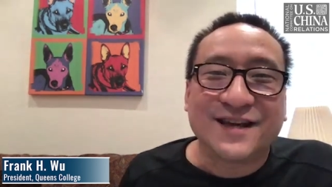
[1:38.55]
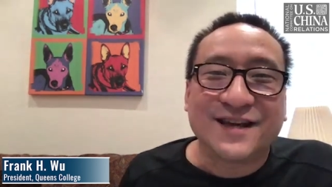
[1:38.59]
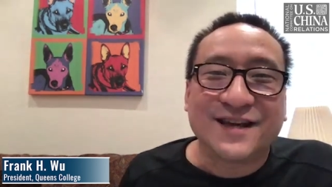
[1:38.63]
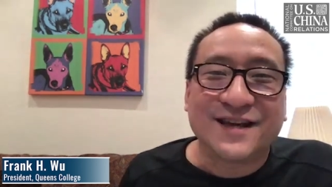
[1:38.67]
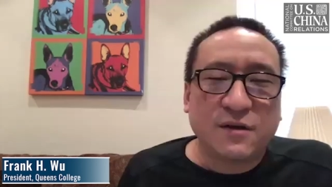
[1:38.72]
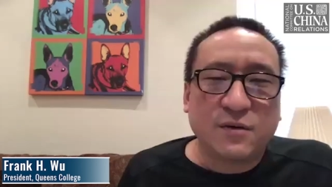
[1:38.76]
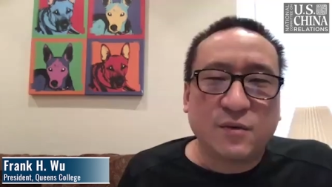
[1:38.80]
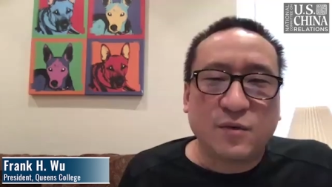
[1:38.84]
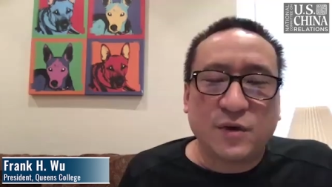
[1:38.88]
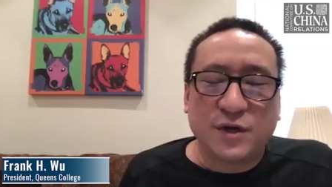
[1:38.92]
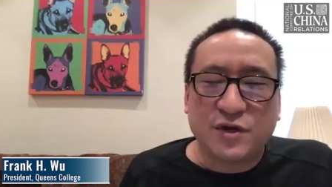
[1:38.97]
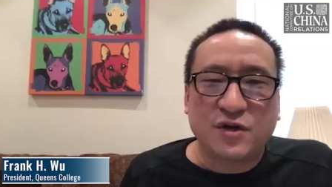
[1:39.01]

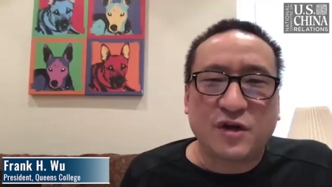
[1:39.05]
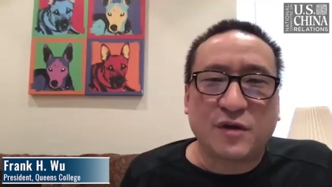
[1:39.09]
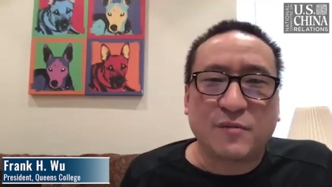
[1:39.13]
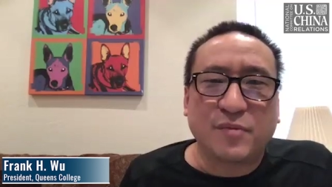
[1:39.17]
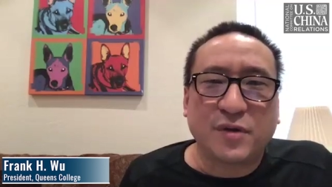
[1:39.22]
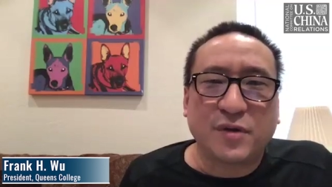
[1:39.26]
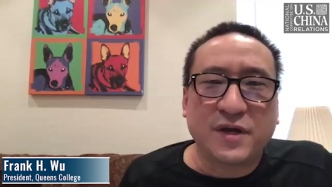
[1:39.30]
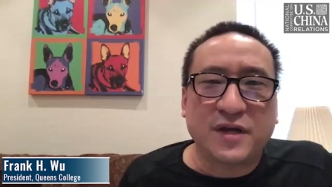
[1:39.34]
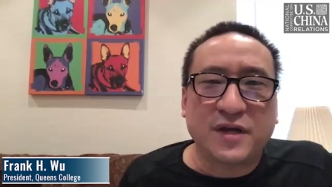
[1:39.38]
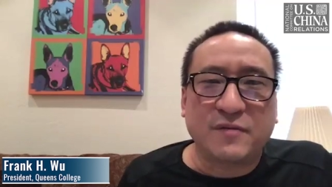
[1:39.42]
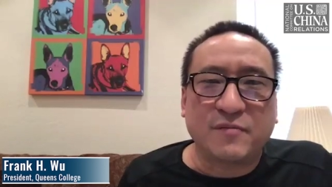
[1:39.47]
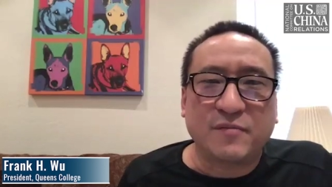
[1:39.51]
When you
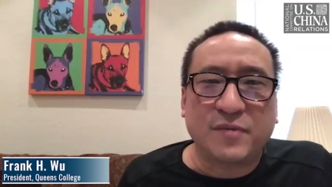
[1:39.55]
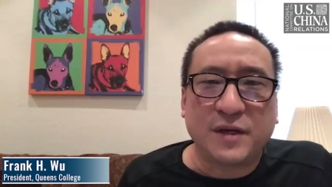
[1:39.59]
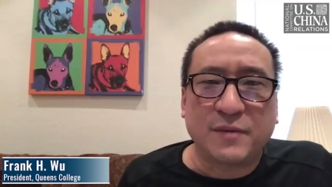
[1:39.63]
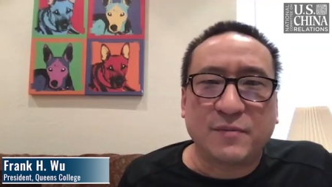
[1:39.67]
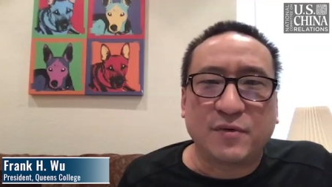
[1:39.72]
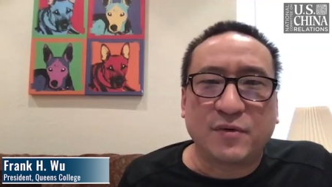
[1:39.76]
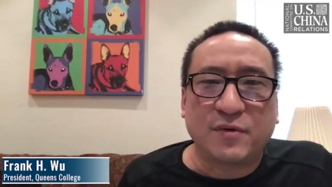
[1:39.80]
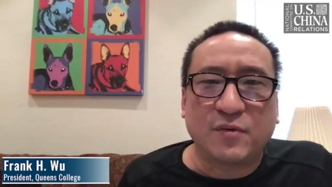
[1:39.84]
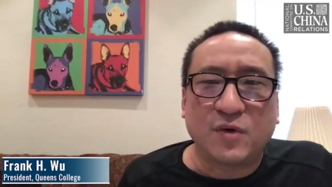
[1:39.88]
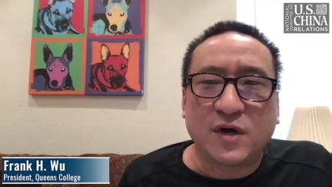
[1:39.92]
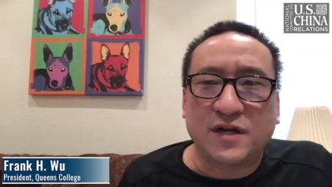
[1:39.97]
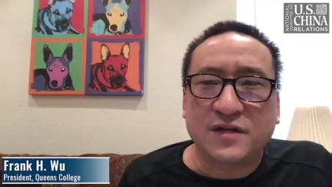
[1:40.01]
complain,
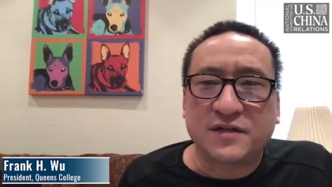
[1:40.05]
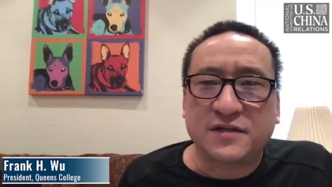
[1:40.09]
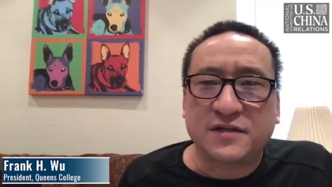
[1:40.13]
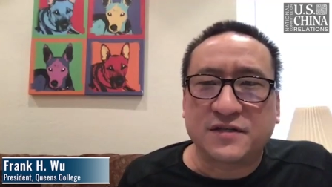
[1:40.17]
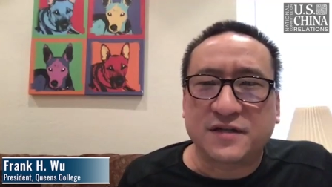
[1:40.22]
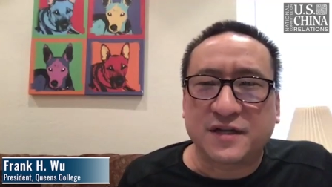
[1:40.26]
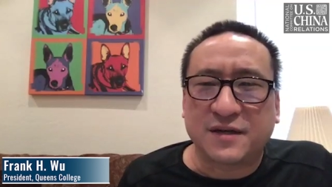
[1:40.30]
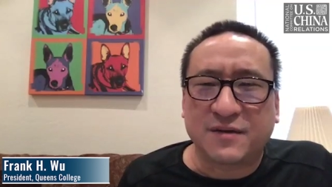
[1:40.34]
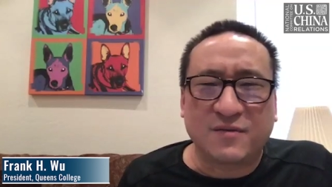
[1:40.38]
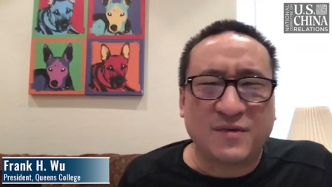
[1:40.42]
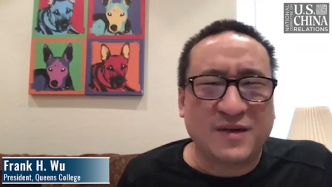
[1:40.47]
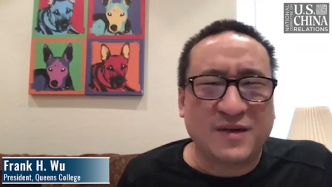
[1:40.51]
people want to say,